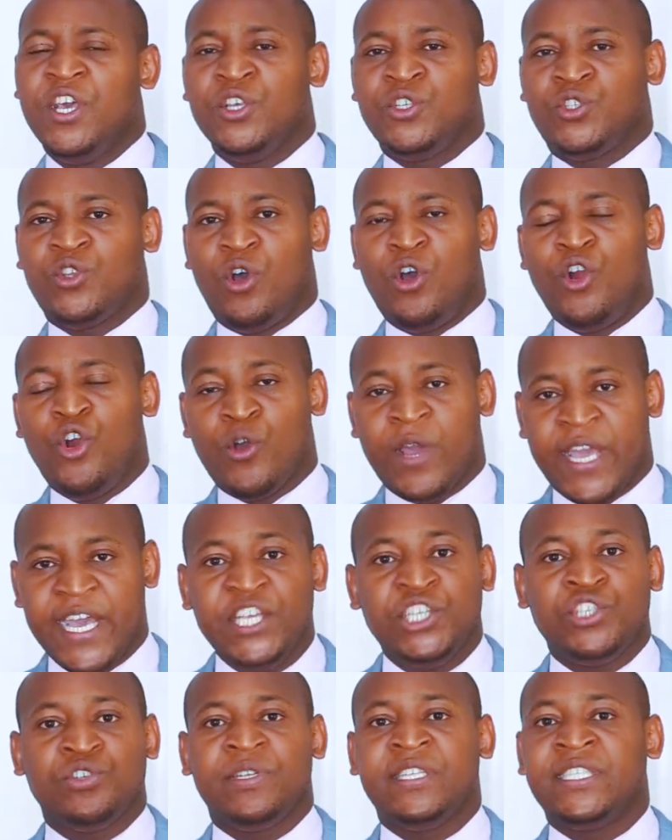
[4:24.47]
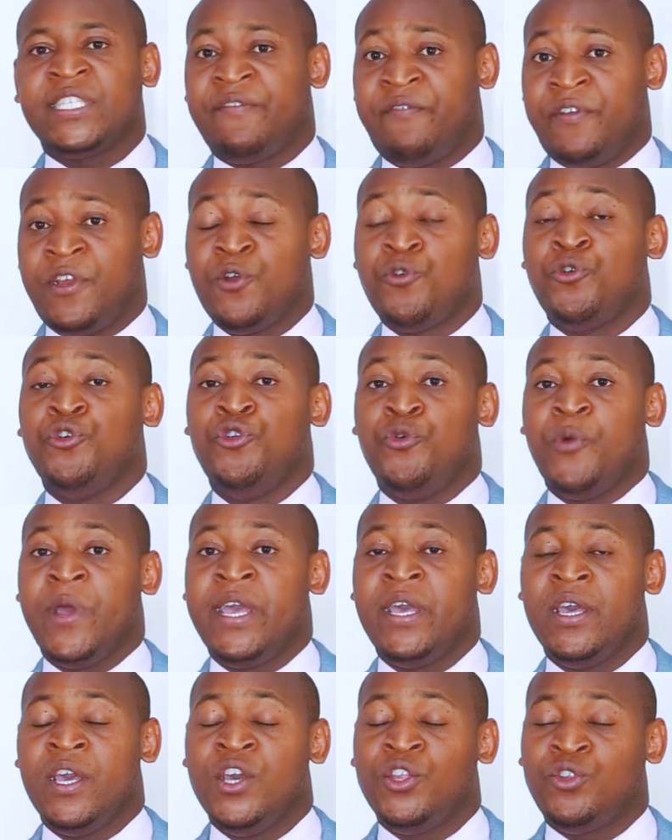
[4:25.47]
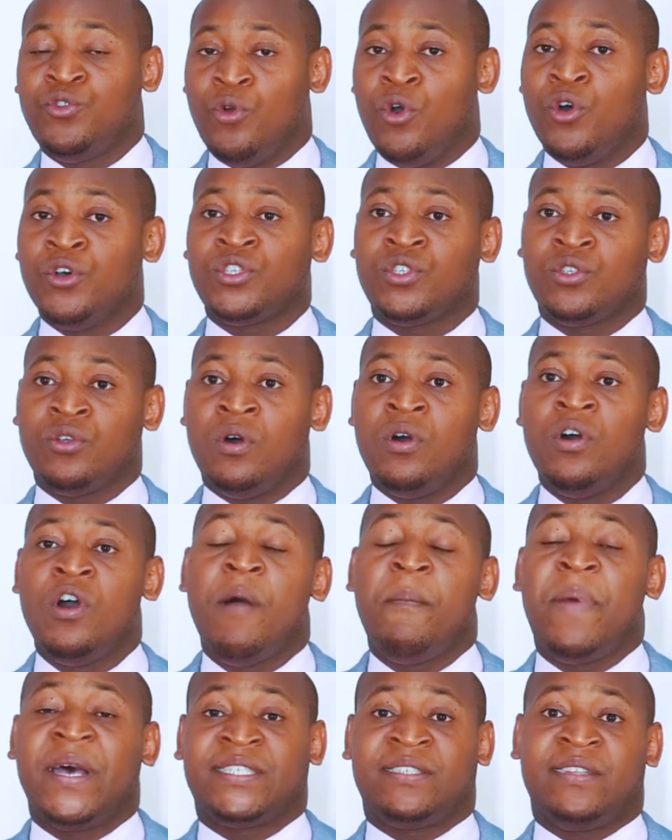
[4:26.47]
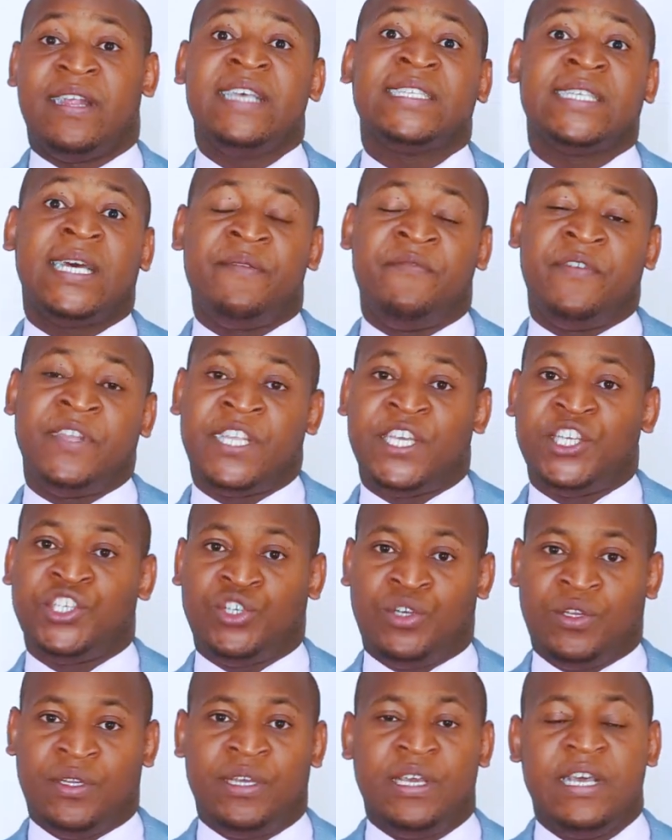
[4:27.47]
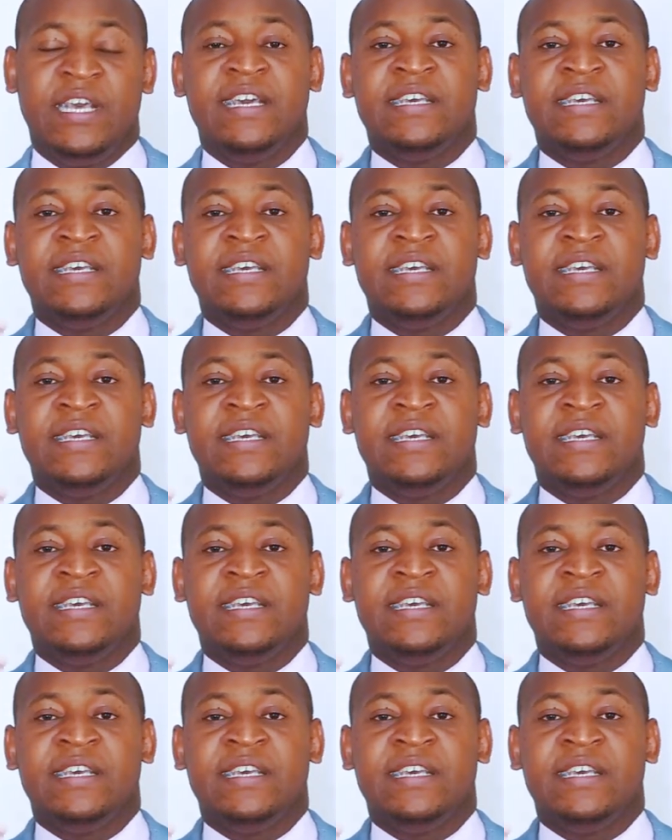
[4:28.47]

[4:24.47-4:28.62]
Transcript: So location is a very good way to also personalize an invitation.